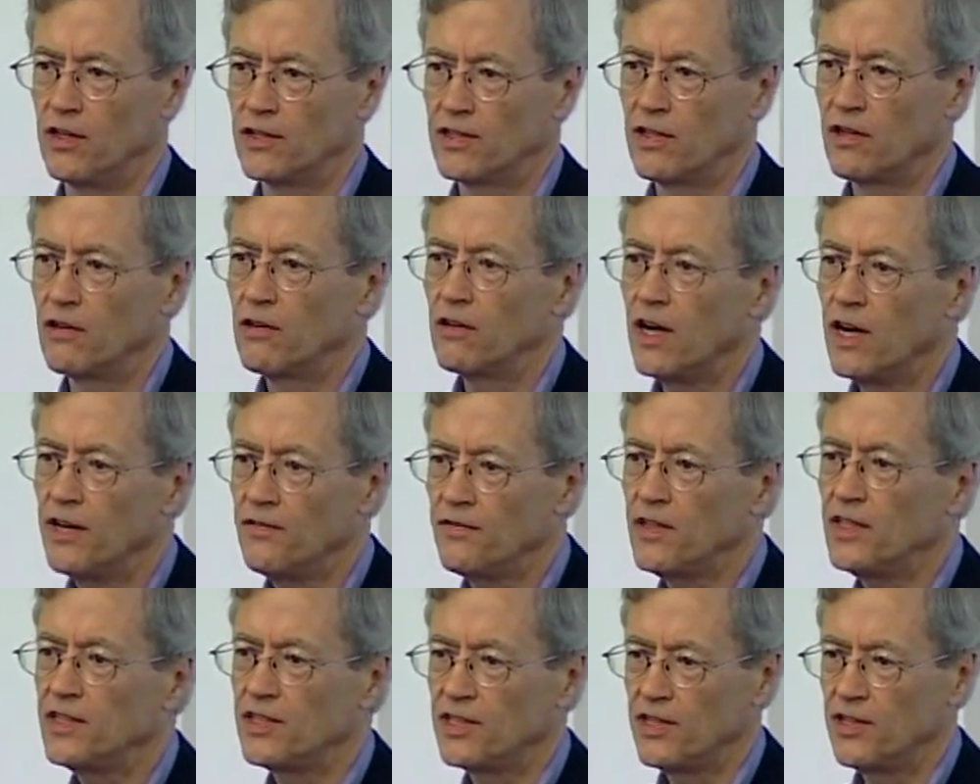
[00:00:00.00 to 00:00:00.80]
It's a
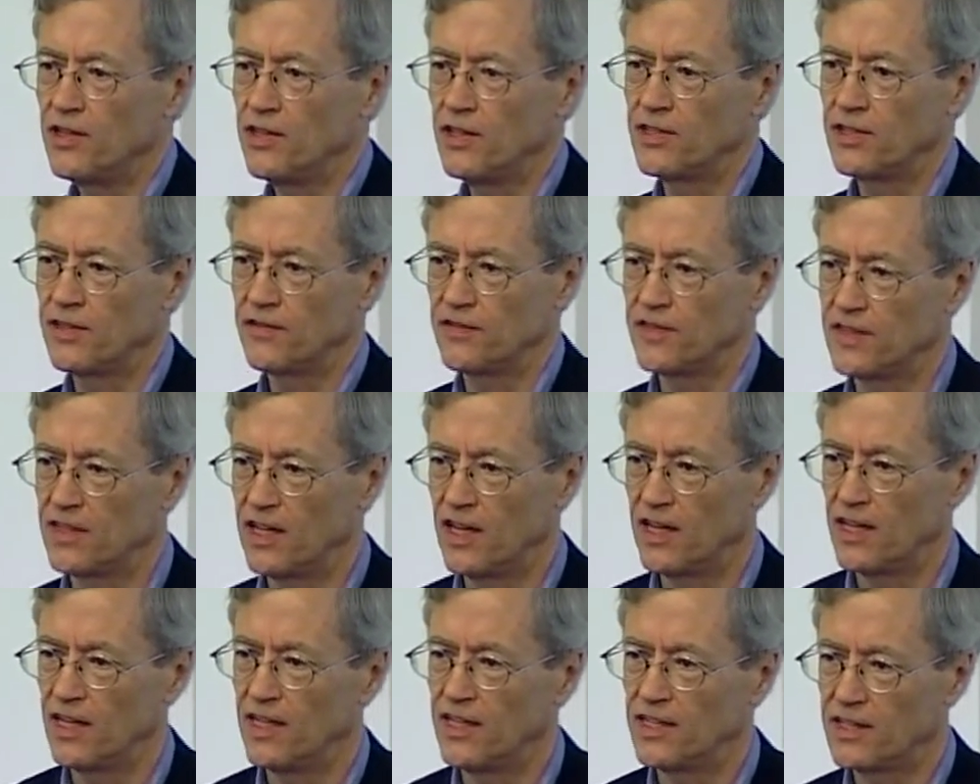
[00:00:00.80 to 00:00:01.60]
lovely series of
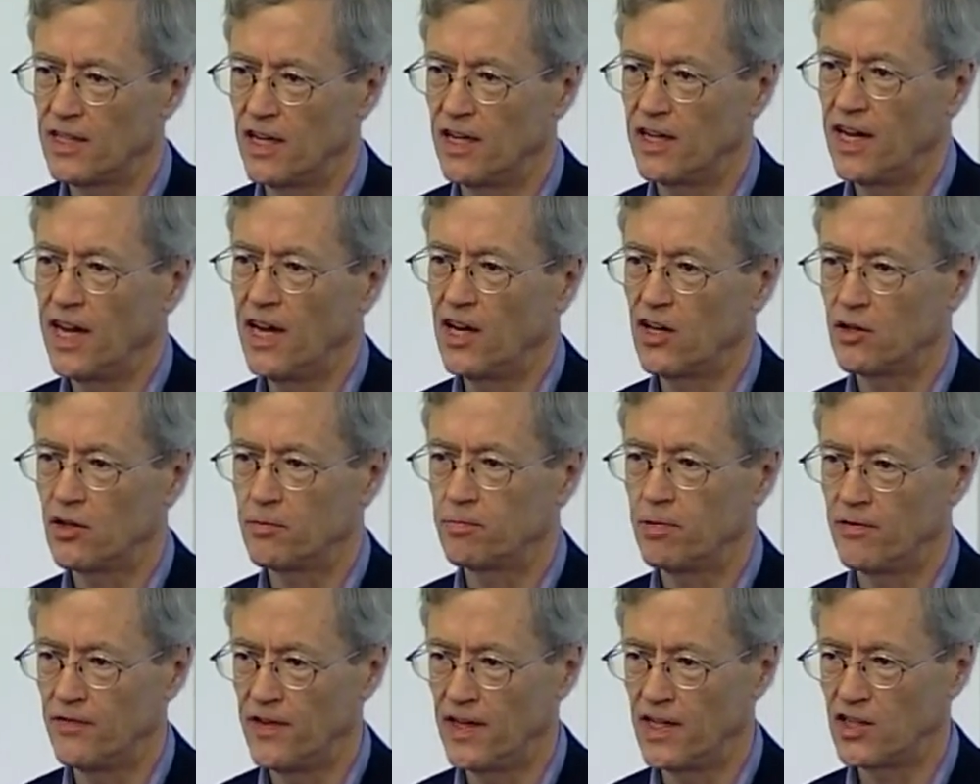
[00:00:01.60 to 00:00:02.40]
studies on how to
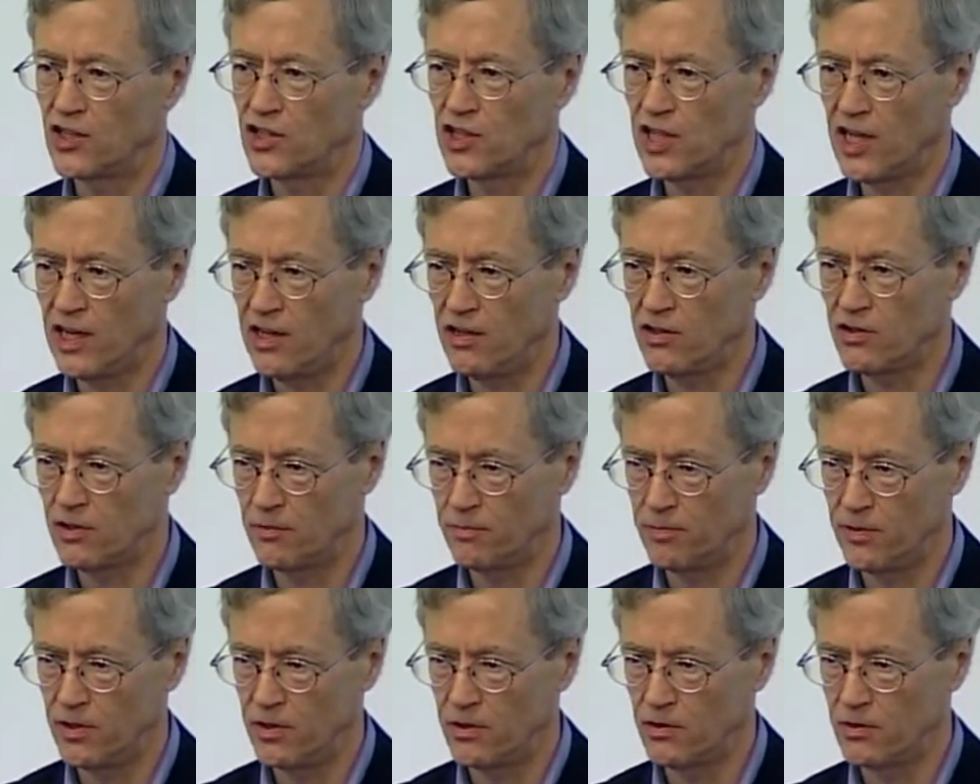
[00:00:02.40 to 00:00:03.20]
prevent child
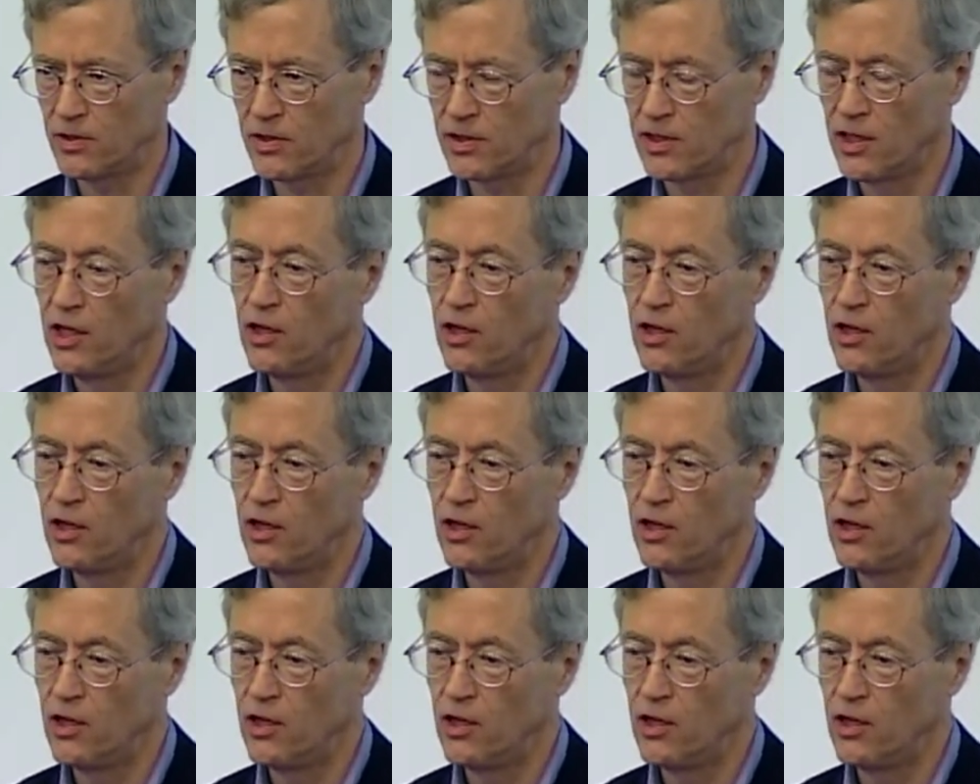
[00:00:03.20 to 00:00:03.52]
abuse